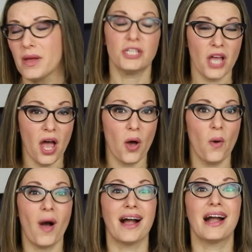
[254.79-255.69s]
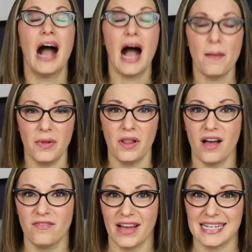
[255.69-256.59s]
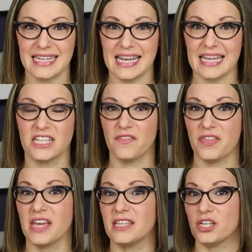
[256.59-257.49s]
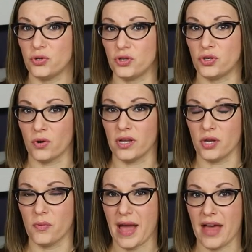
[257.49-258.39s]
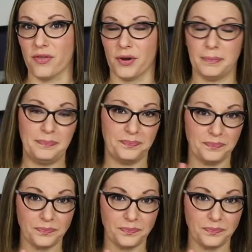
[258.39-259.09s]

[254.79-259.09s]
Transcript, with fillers: So, a couple of ideas of things that you store in your bathroom